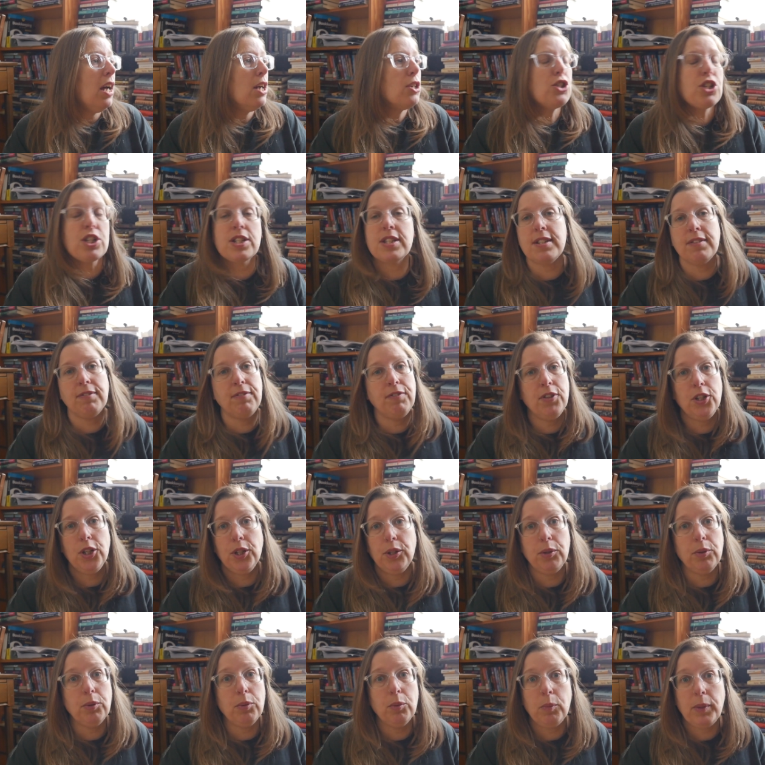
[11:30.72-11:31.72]
just a
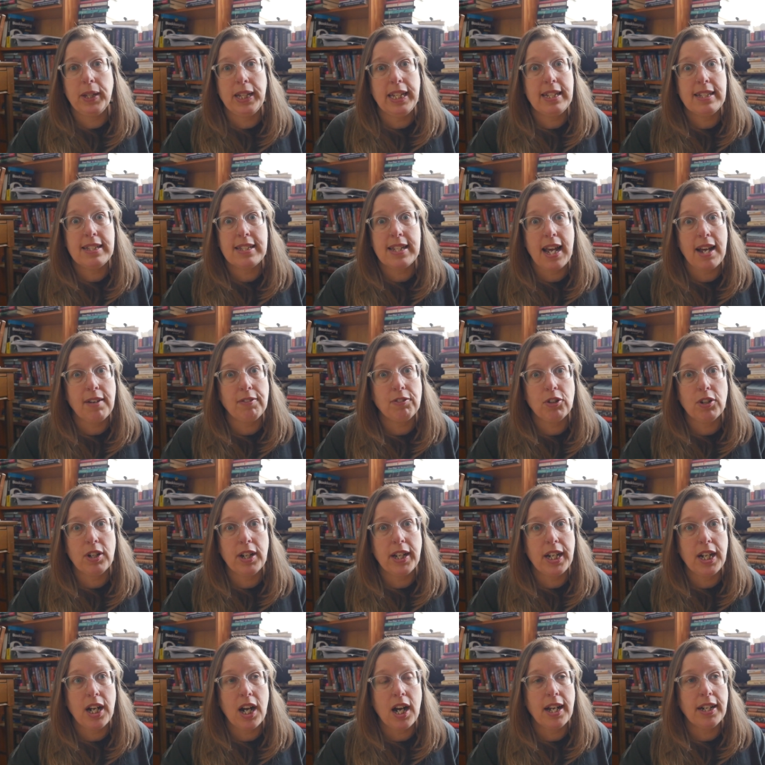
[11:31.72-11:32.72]
few weeks after
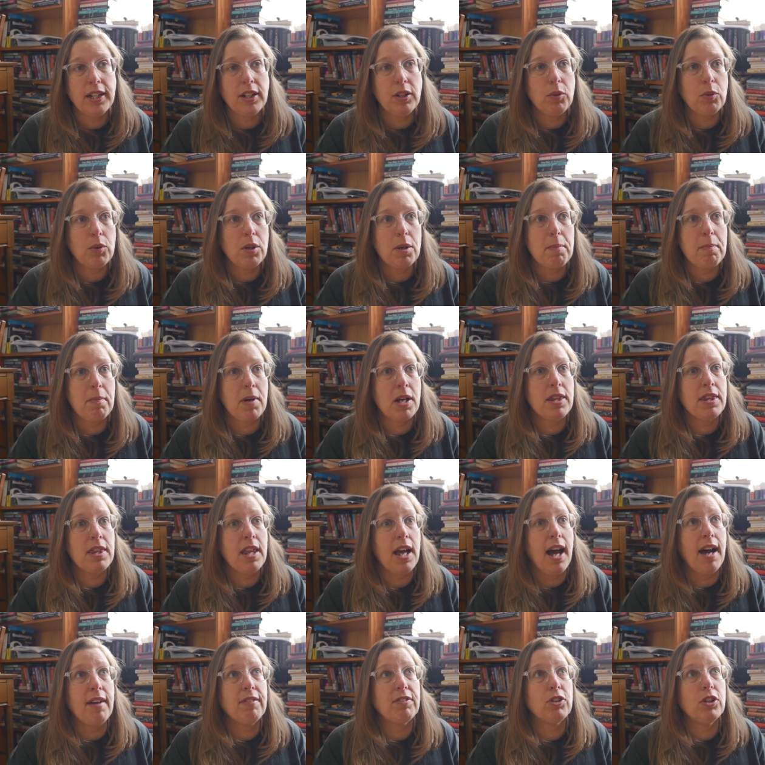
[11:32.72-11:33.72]
I got it or a month
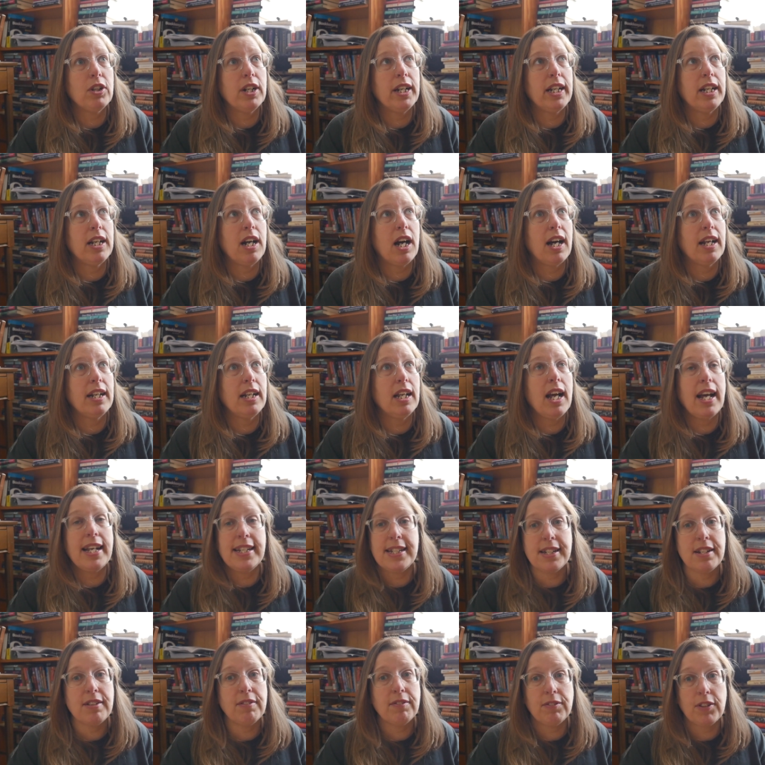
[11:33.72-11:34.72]
after I got it. I
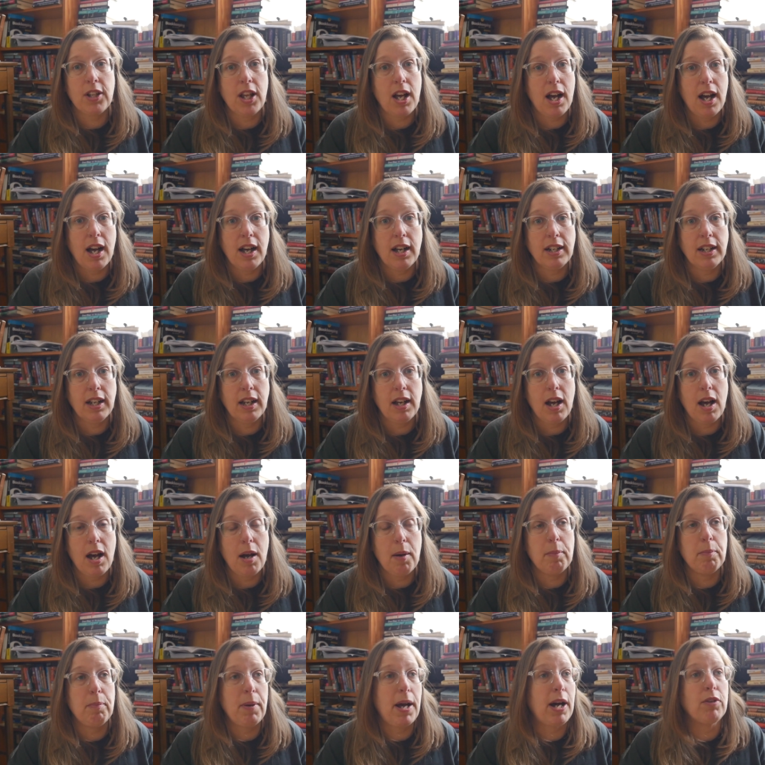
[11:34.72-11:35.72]
did a vlog
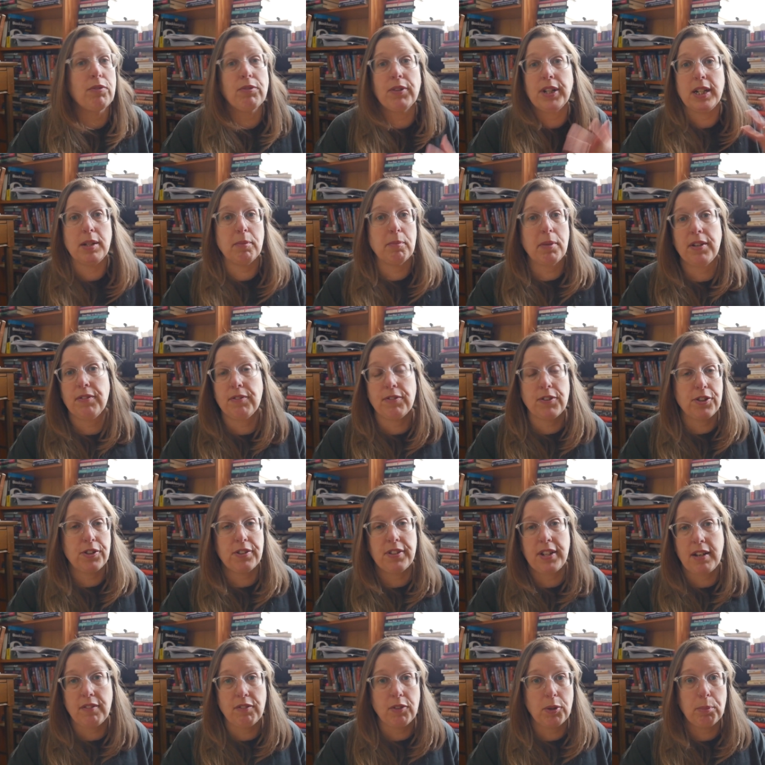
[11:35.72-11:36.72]
about reading my first
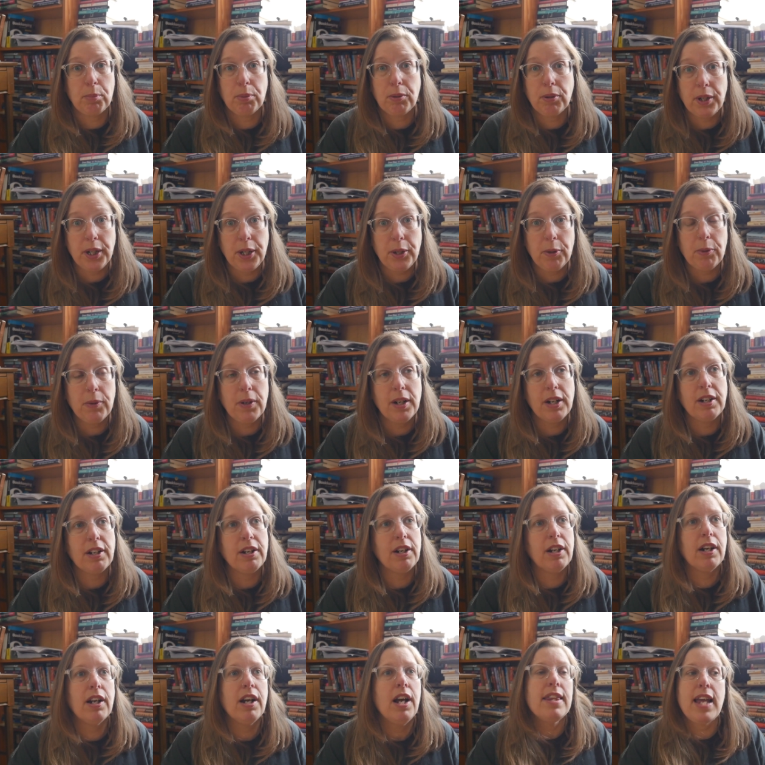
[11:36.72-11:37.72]
ever
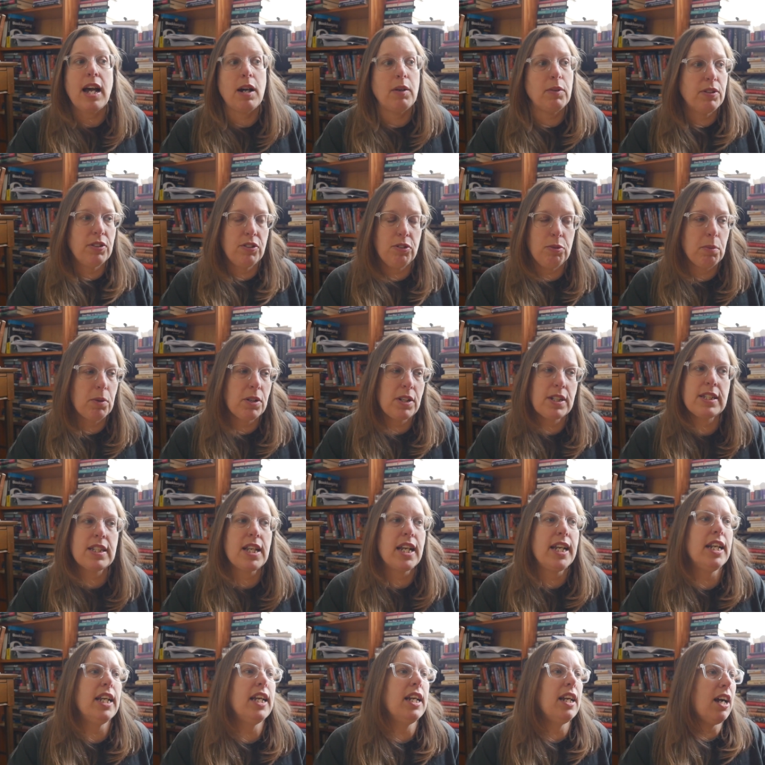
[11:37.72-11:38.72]
pre-order. That was super
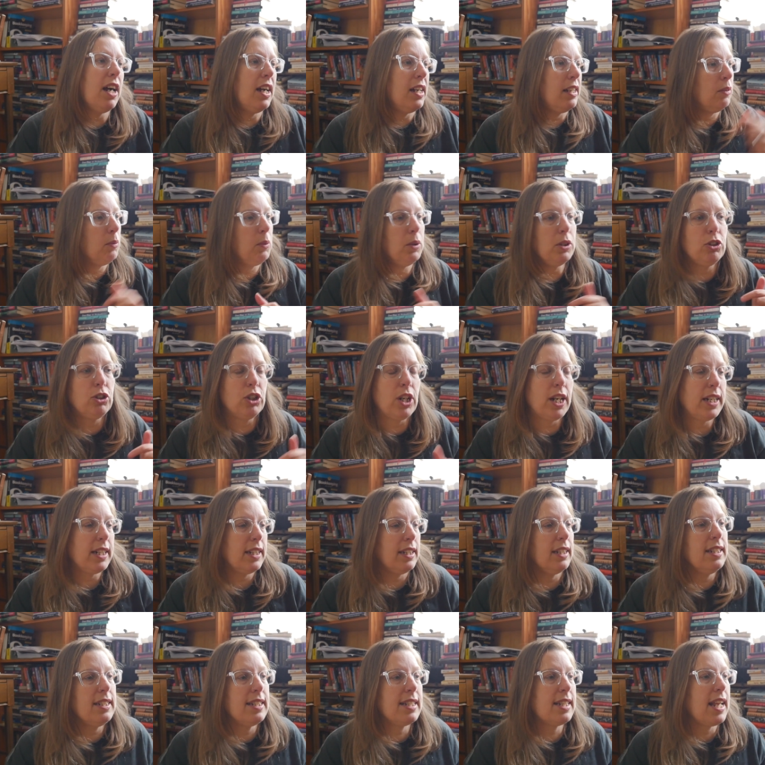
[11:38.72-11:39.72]
exciting. I will try to
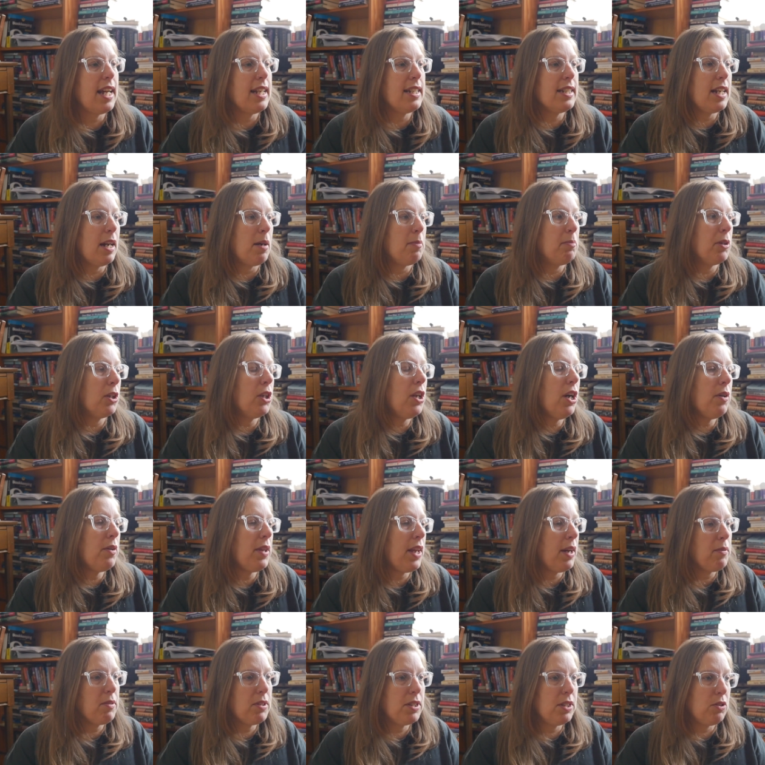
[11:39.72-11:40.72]
list that down below.
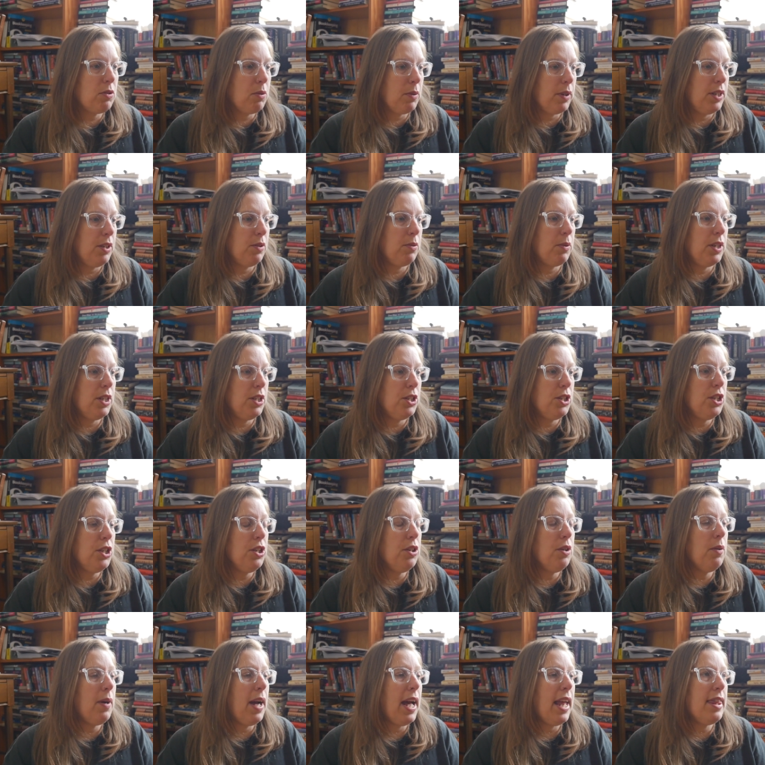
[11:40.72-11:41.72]
That was in
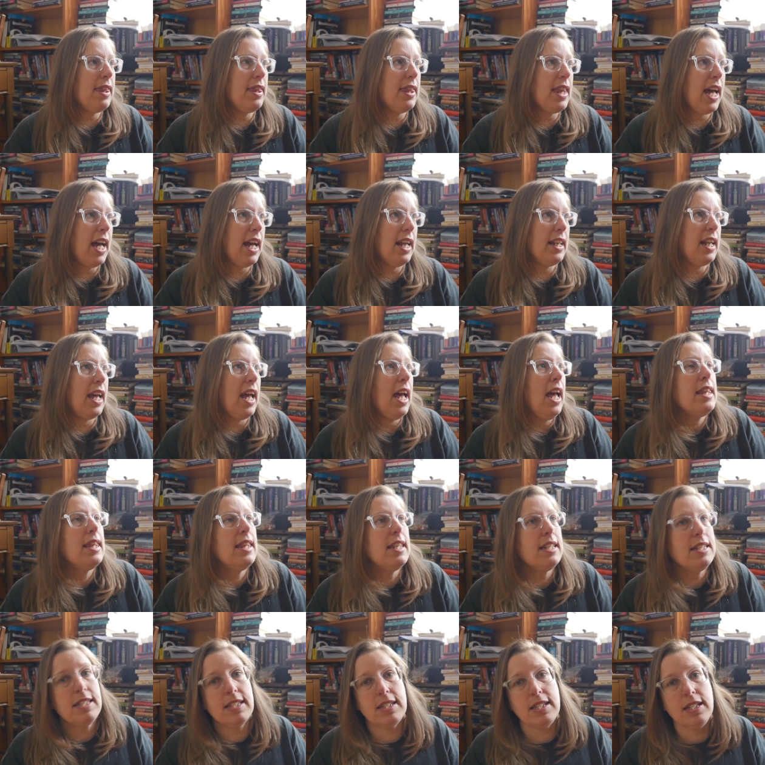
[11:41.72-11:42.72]
2022. And then
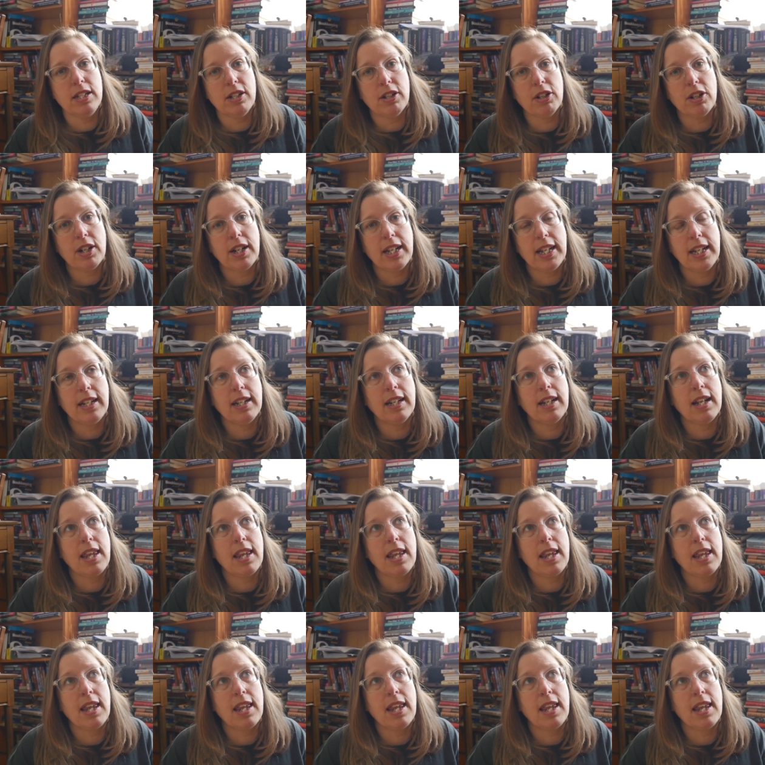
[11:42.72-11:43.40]
this year in